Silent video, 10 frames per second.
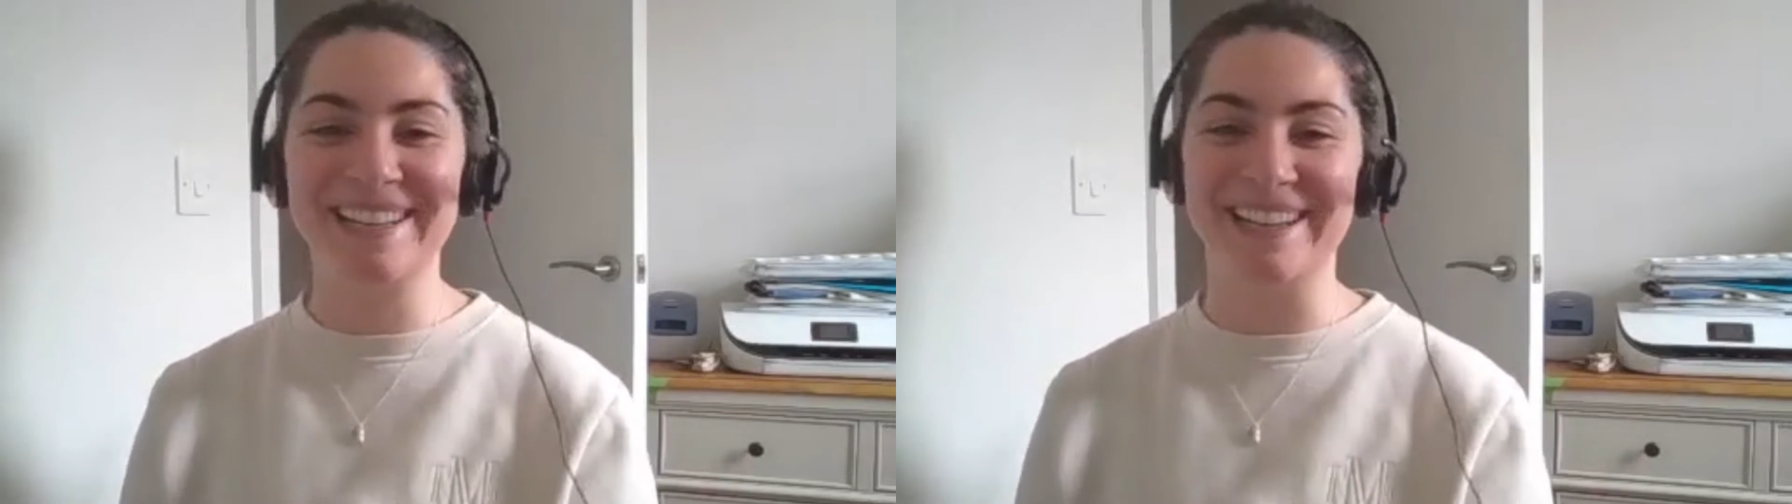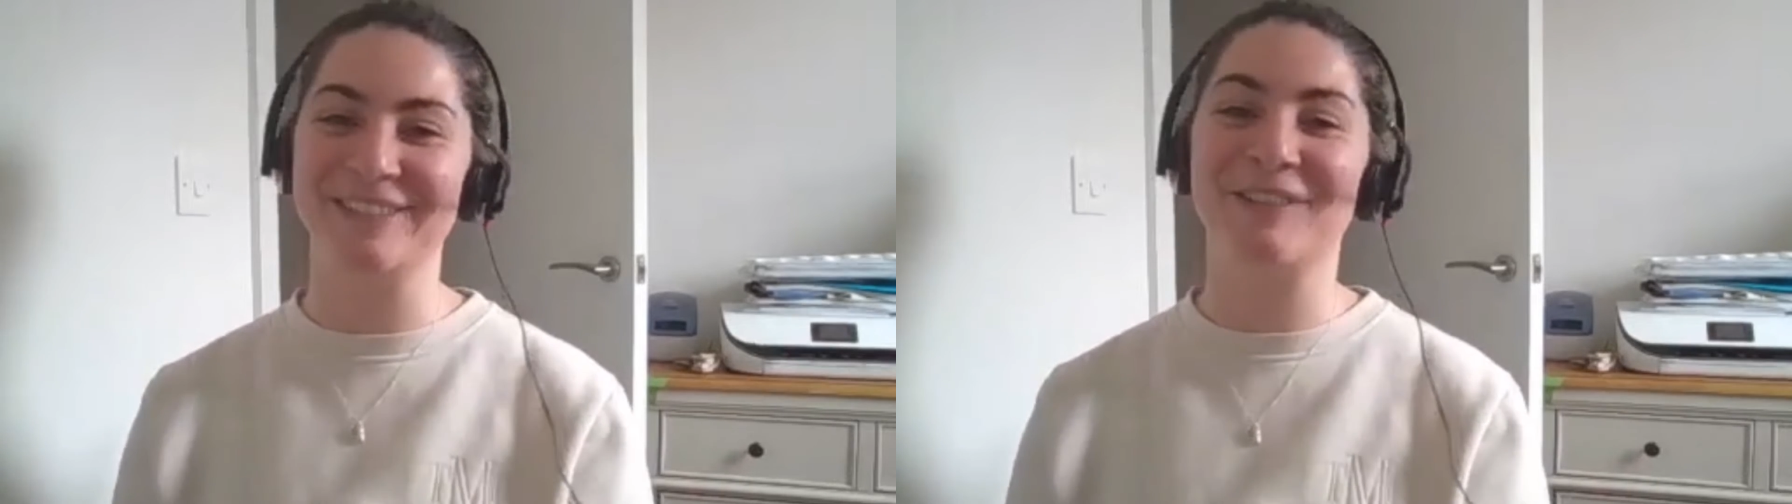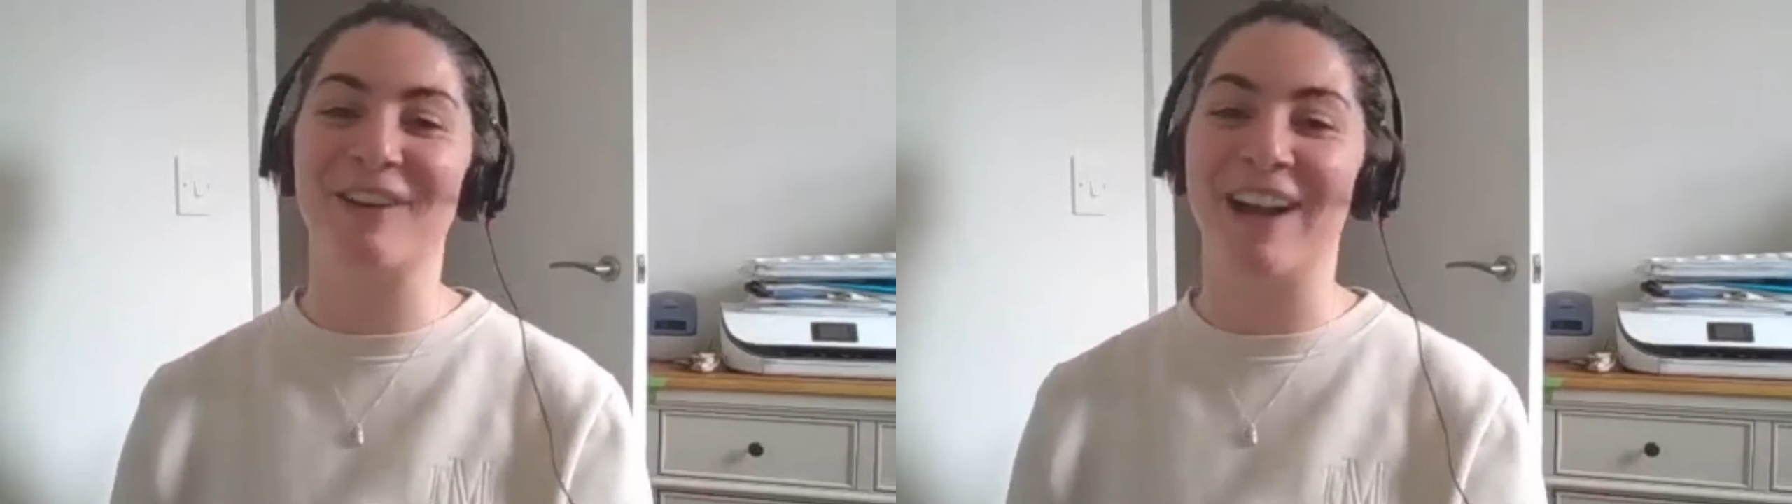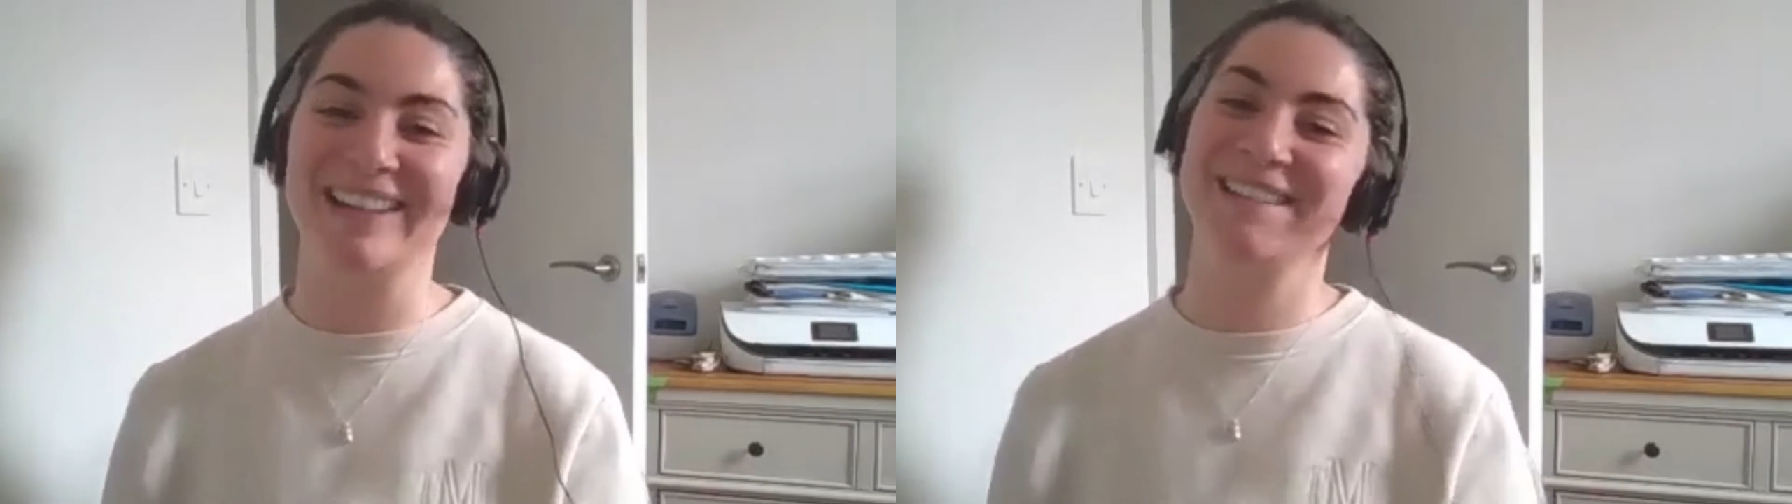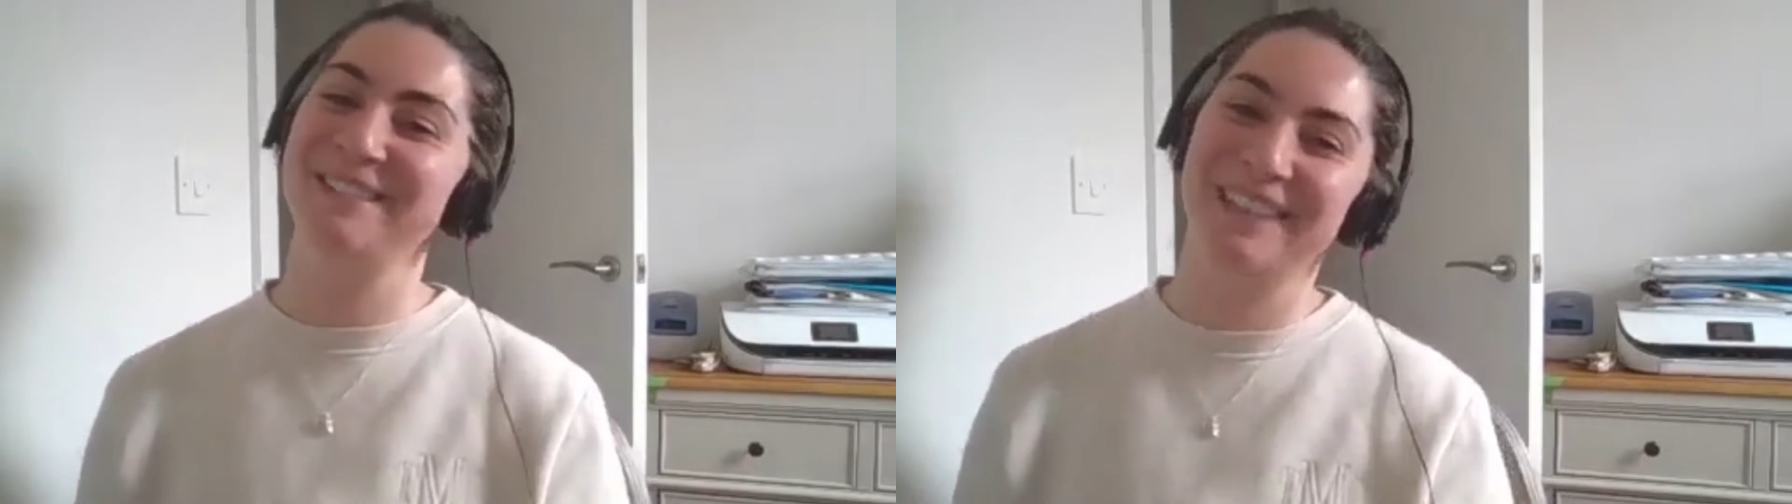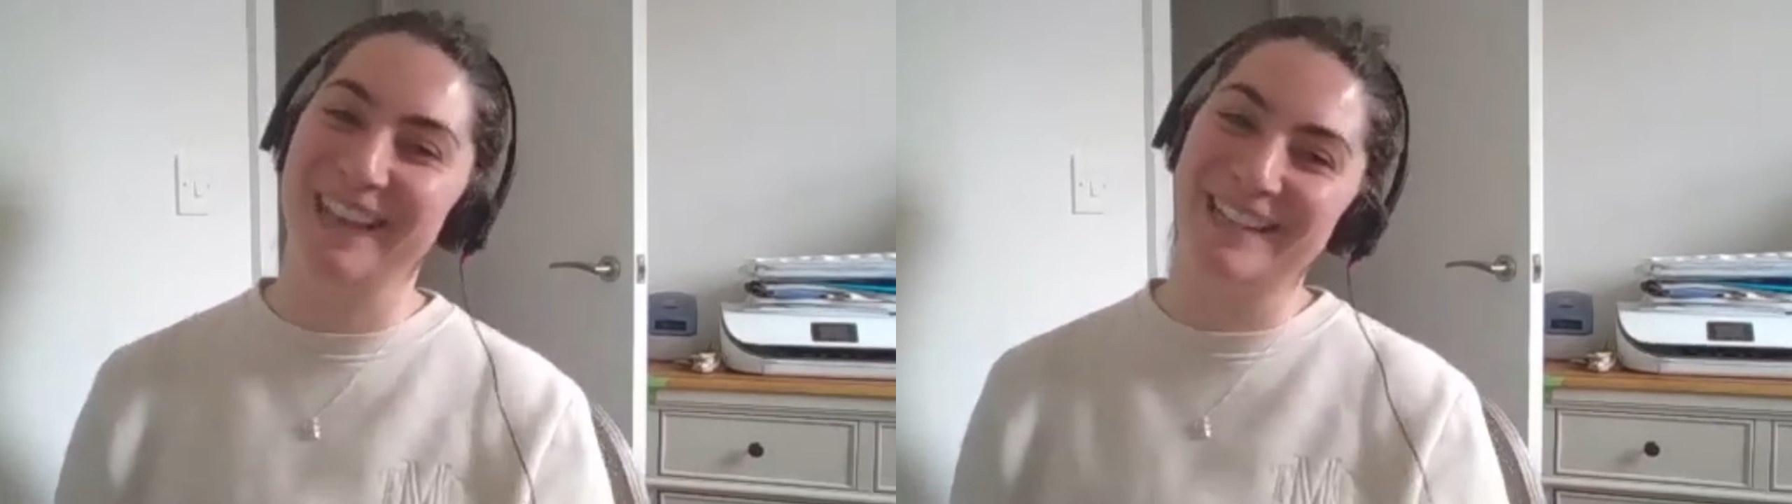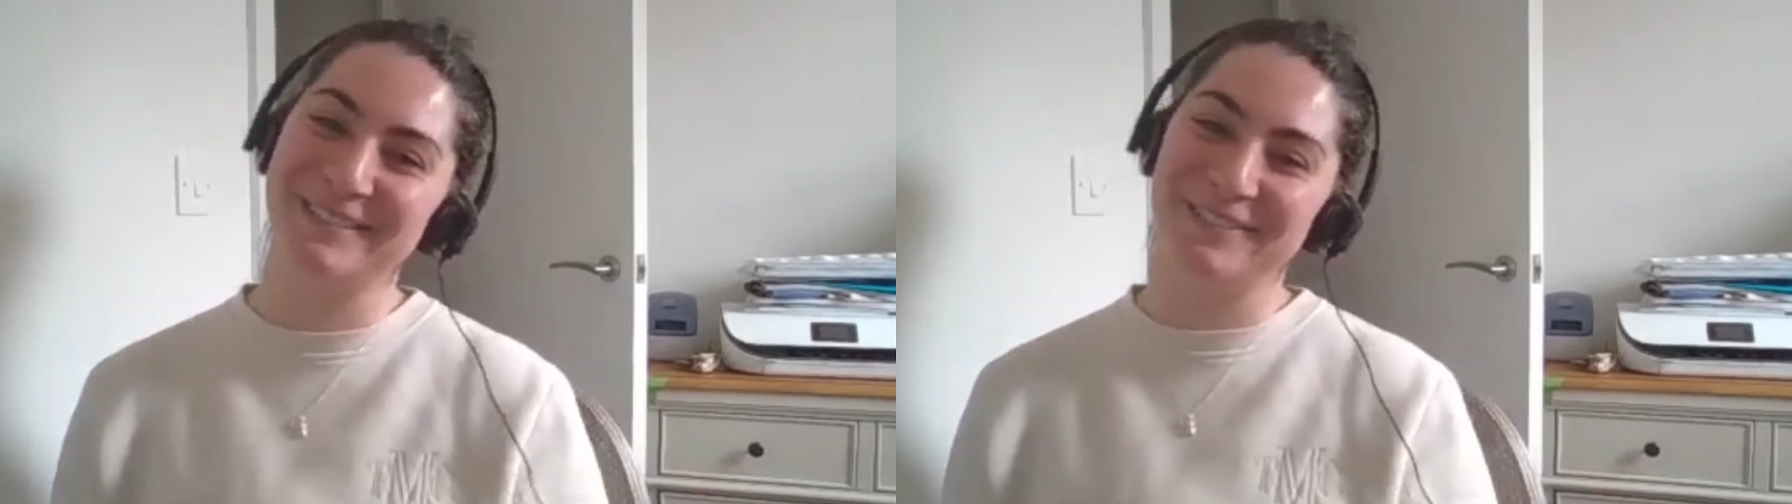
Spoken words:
and cry into a glass of